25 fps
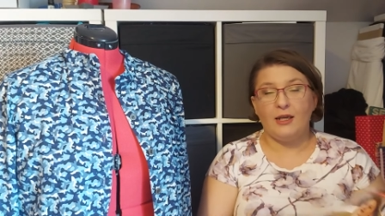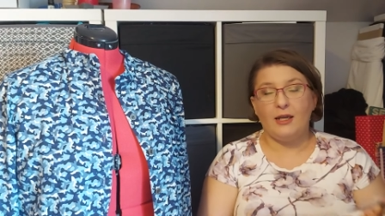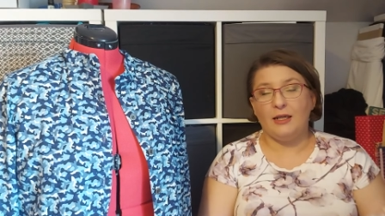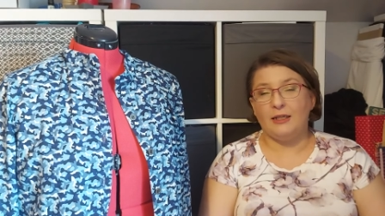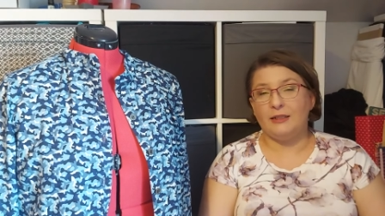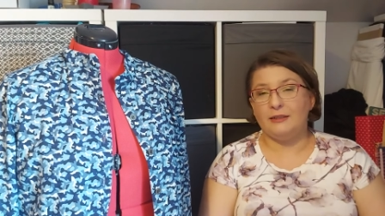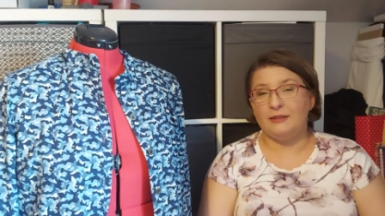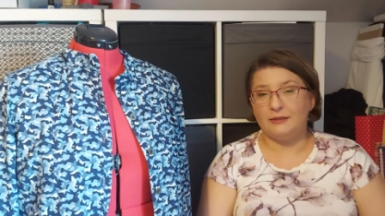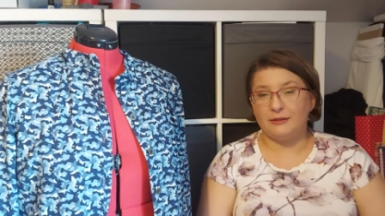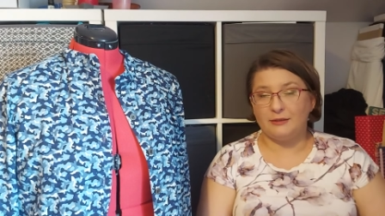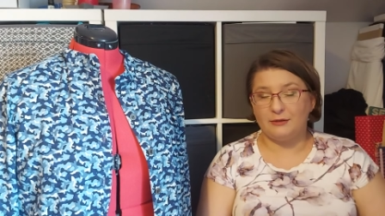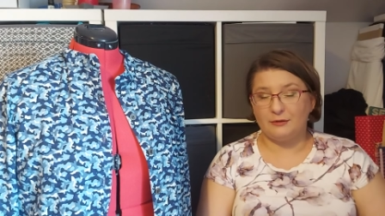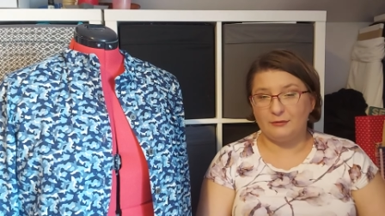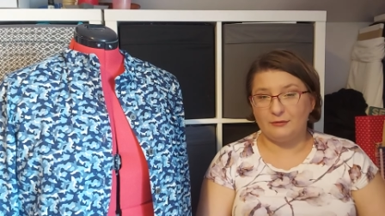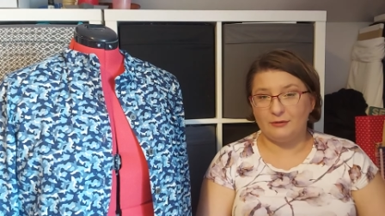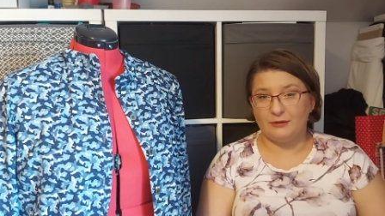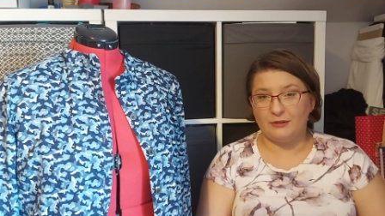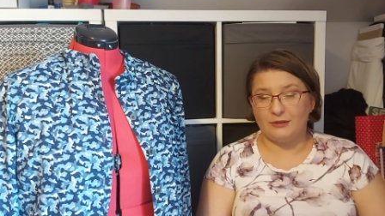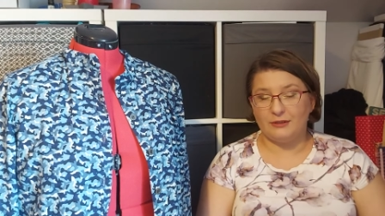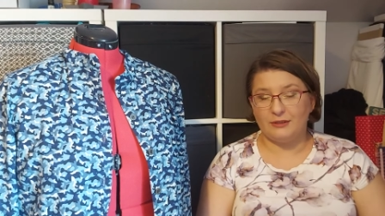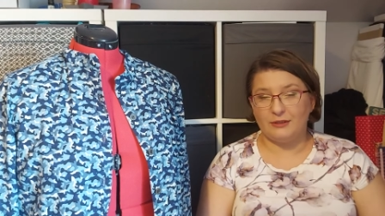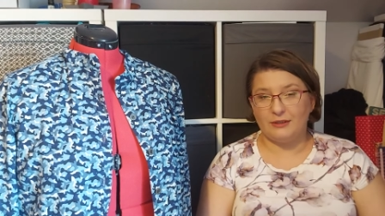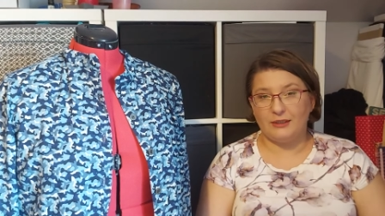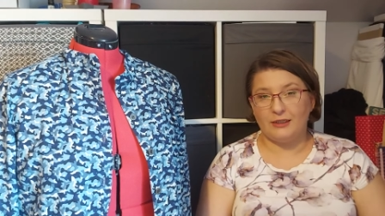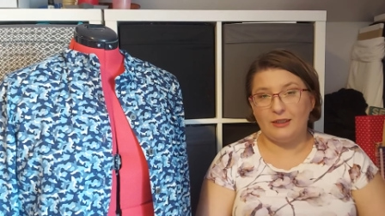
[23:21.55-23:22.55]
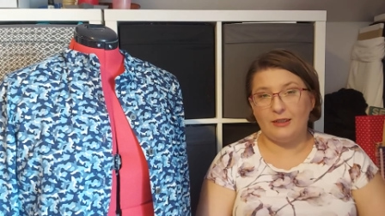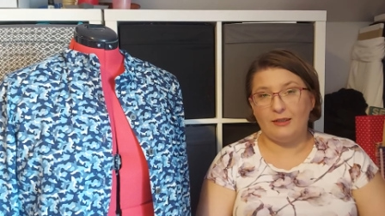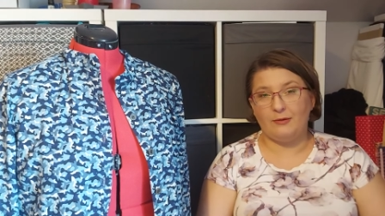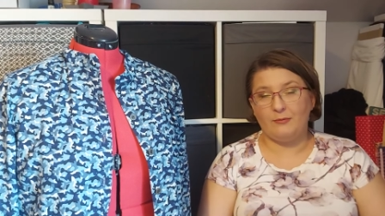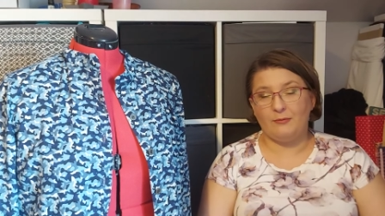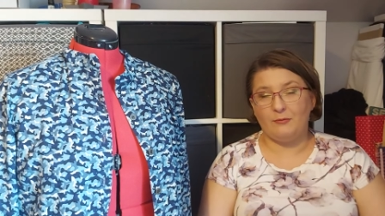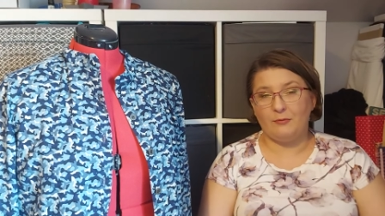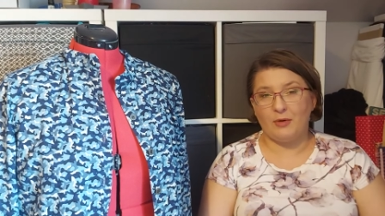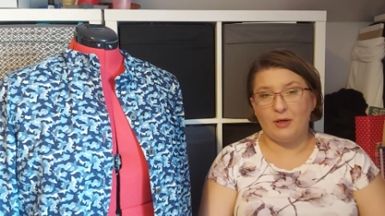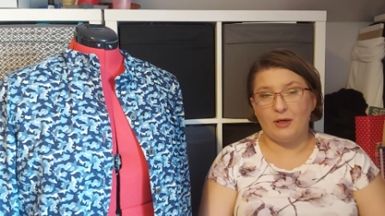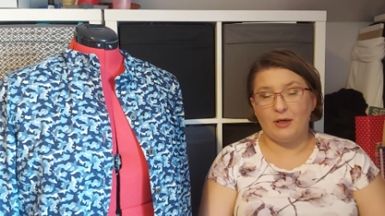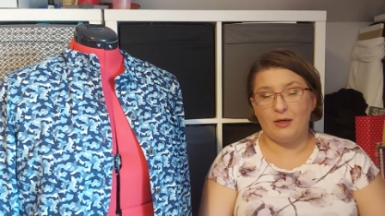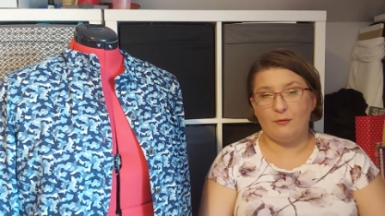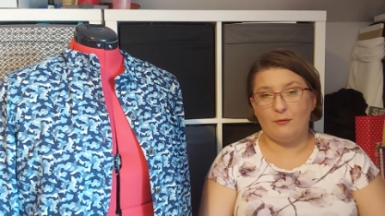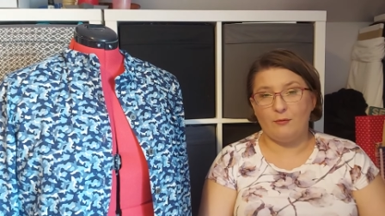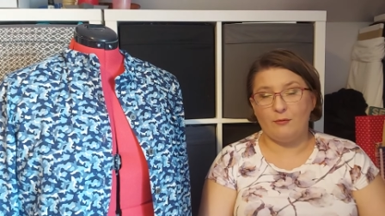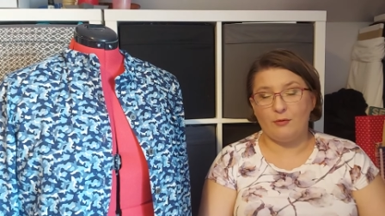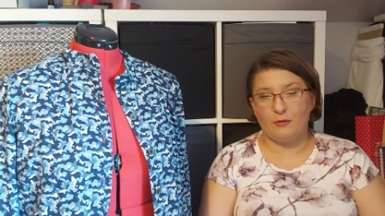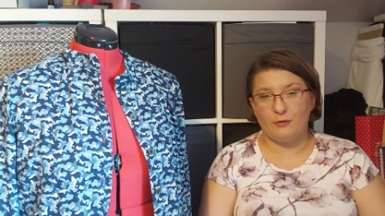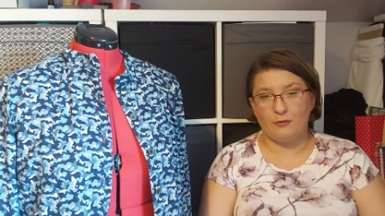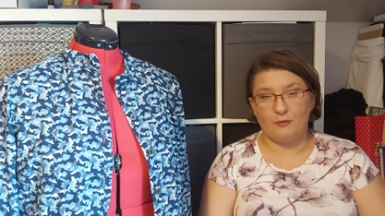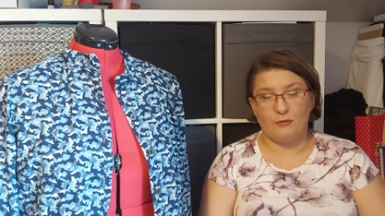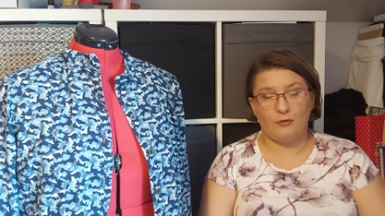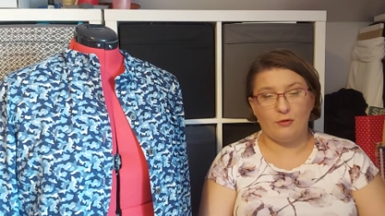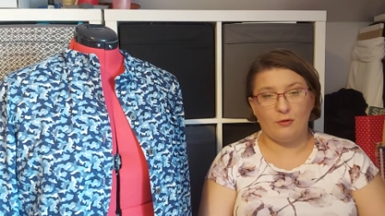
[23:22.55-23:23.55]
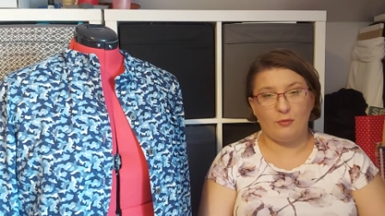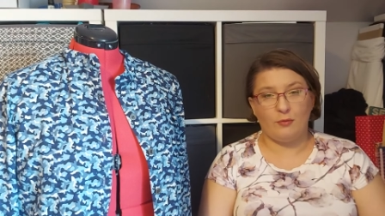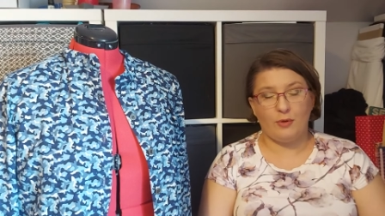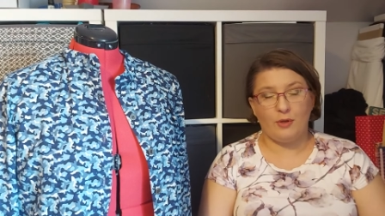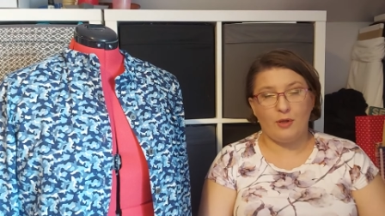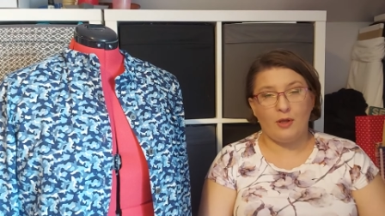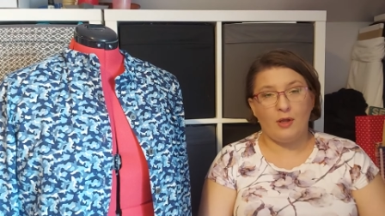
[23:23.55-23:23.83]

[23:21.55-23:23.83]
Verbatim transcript: and include it in my wardrobe